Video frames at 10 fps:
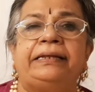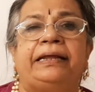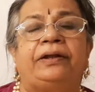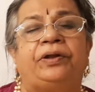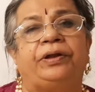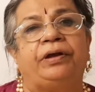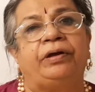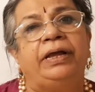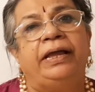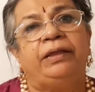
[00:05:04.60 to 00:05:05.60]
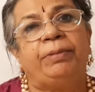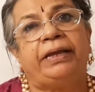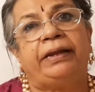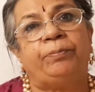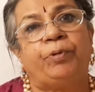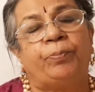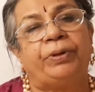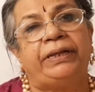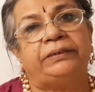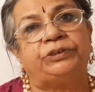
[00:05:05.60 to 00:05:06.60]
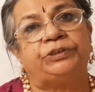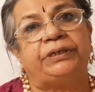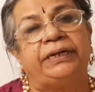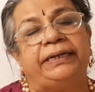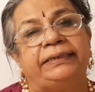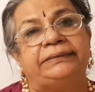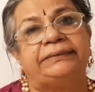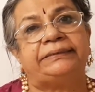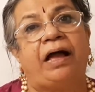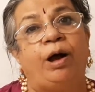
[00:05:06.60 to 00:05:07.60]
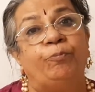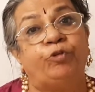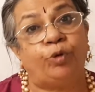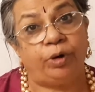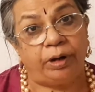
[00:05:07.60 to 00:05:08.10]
that immigrant population is harmful